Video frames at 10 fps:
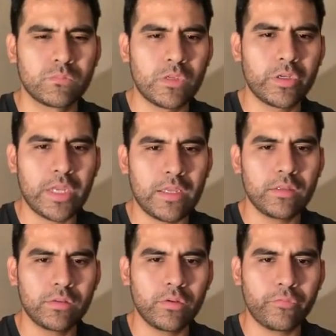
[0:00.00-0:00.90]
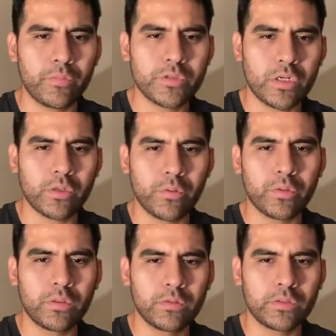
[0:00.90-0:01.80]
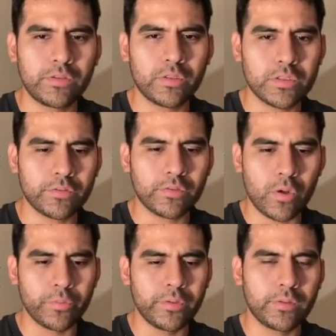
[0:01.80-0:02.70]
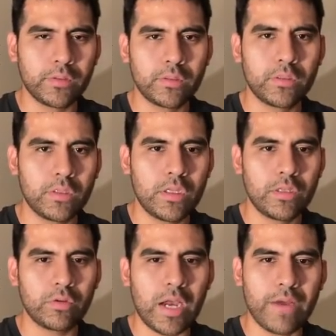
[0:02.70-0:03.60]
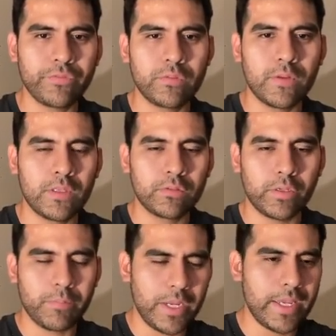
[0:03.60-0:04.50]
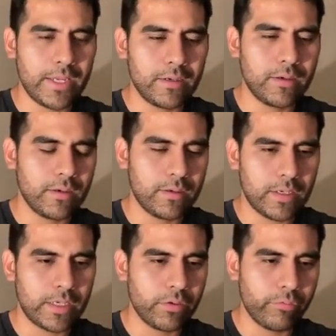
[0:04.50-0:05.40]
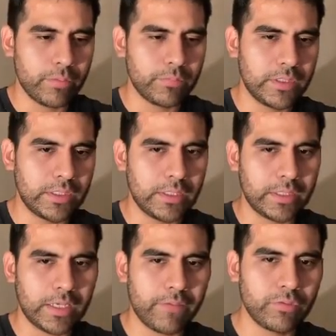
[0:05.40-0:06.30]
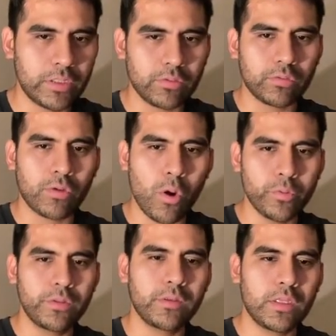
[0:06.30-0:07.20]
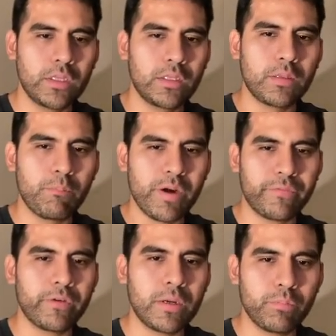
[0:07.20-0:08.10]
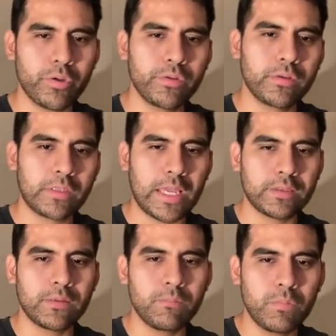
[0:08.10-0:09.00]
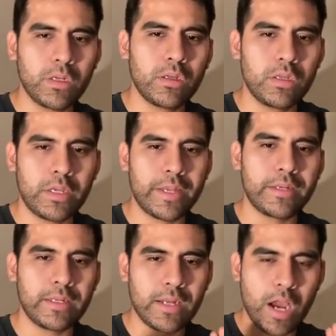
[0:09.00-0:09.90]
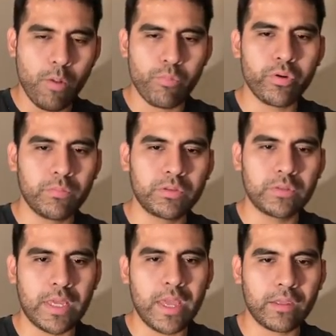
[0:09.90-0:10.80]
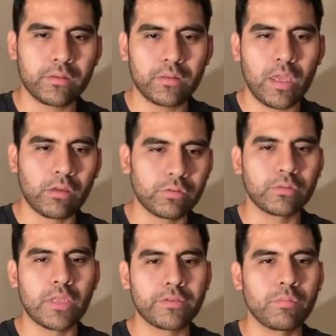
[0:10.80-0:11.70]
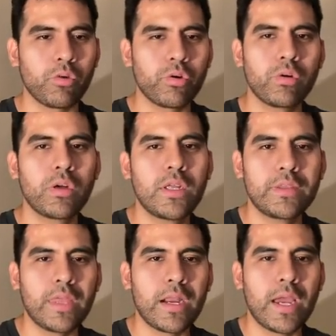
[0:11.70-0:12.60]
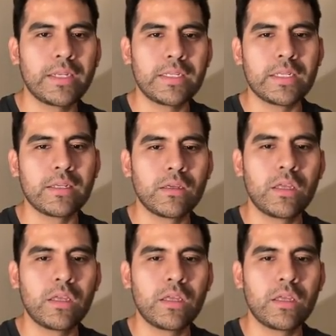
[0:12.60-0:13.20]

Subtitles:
Okay, so from char code. So these are just codes. So in my head, I know what I'm thinking. Like I have to get those codes, the buffer inputs, get them, and then output them to the hexadecimal that I need.